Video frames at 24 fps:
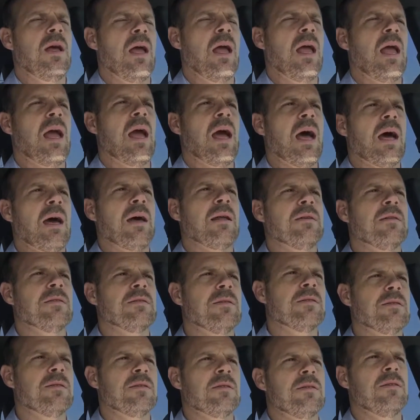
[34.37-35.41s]

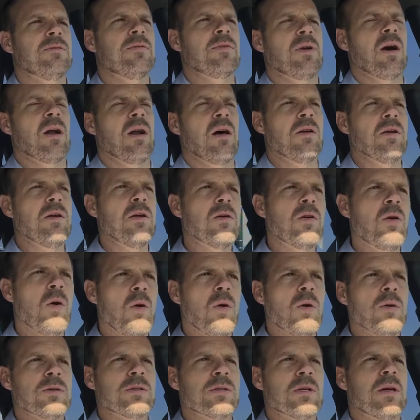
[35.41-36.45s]
and you've got all your
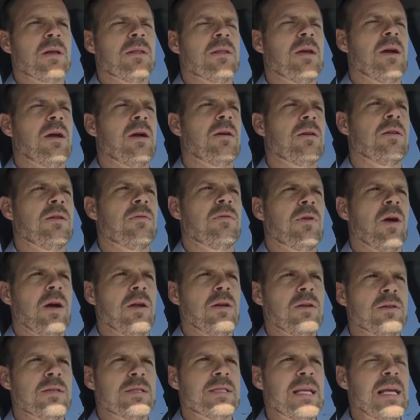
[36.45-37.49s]
goals on there, and you've got
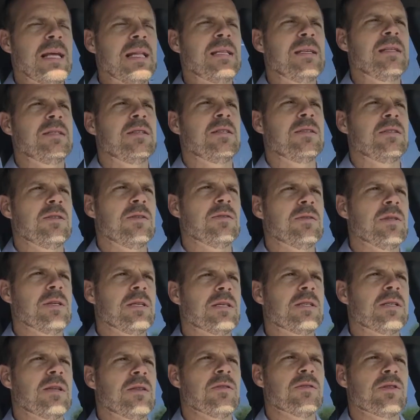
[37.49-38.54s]
your daily to-do
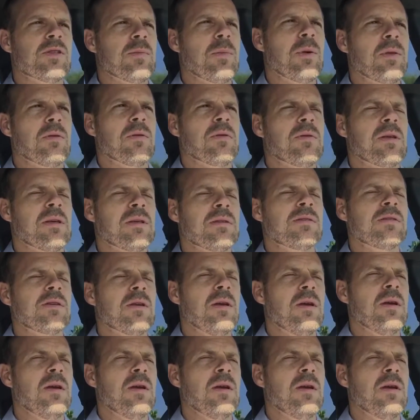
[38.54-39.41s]
list, and there's some other things.